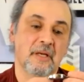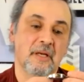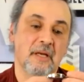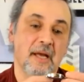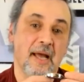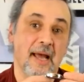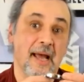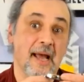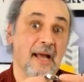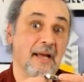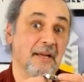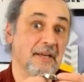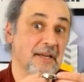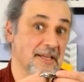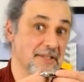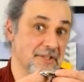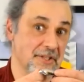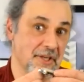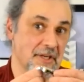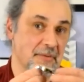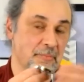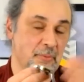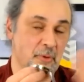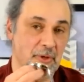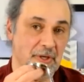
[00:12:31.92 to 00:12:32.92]
And as
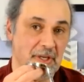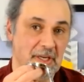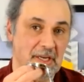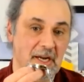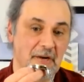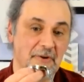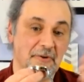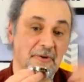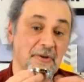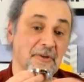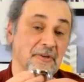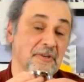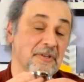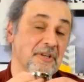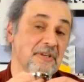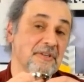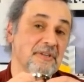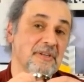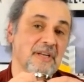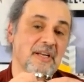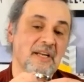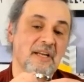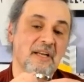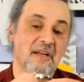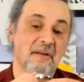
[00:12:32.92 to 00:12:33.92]
I pointed out earlier,
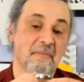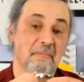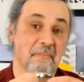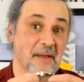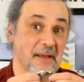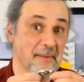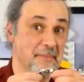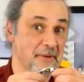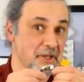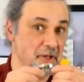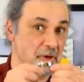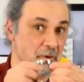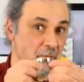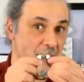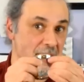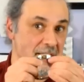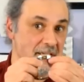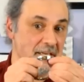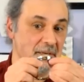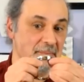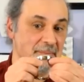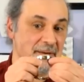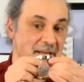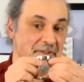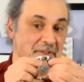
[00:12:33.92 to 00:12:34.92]
maybe they're right
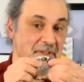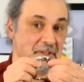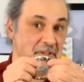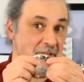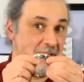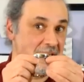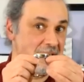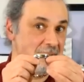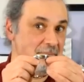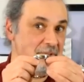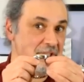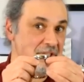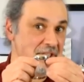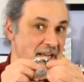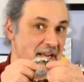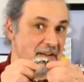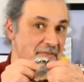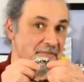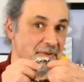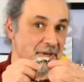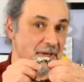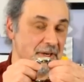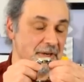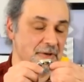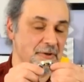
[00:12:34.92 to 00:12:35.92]
about the claimed
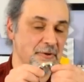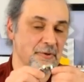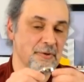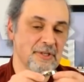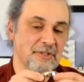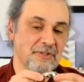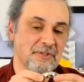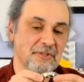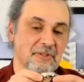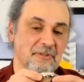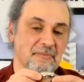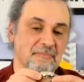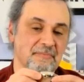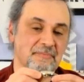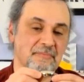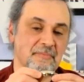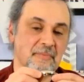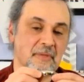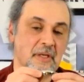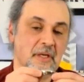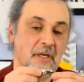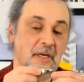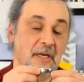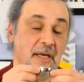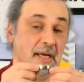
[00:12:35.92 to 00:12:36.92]
sapphire crystal.
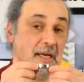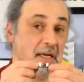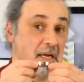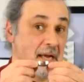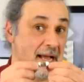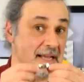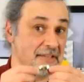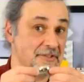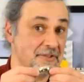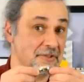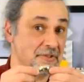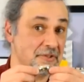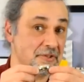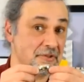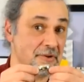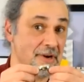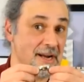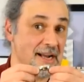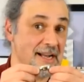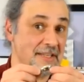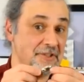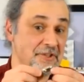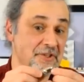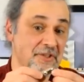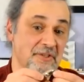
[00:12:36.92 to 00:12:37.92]
It hasn't
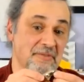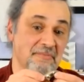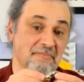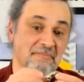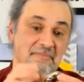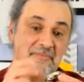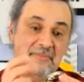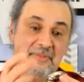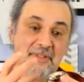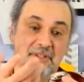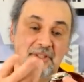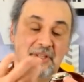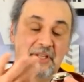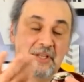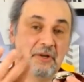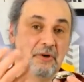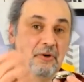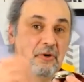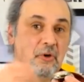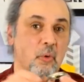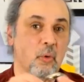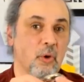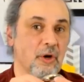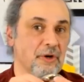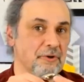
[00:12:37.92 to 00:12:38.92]
scratched. I did a
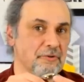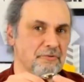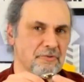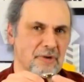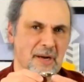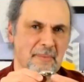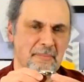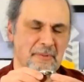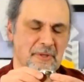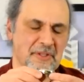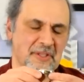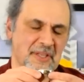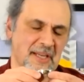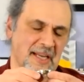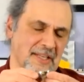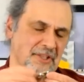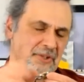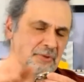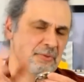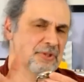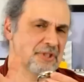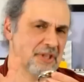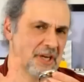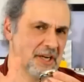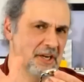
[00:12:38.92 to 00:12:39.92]
little water droplet test,
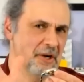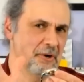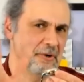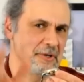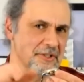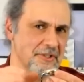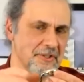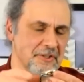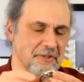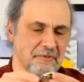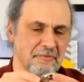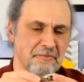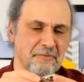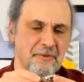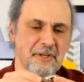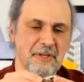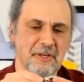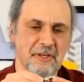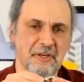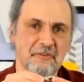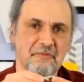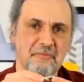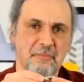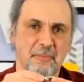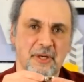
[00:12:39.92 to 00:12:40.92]
which I know isn't
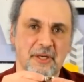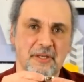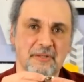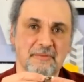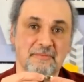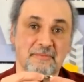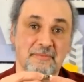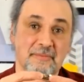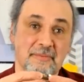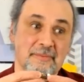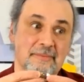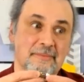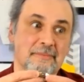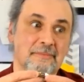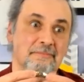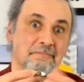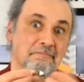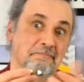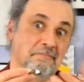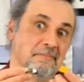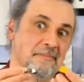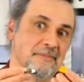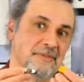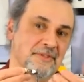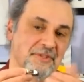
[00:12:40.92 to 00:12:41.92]
definitive, but
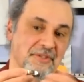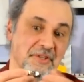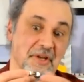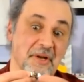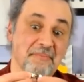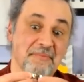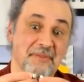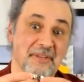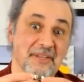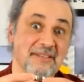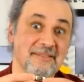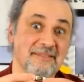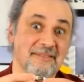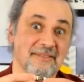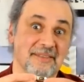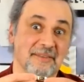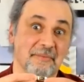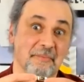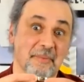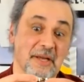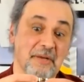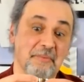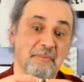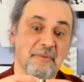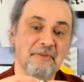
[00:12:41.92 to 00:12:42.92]
something. It
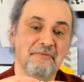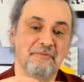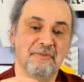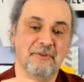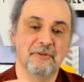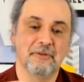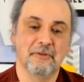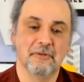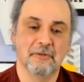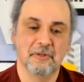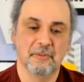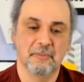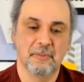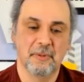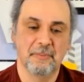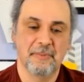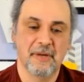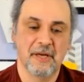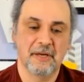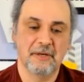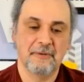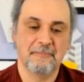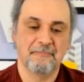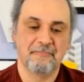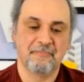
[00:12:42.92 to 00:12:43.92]
made me feel a little bit
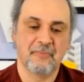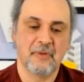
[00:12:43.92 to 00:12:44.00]
better.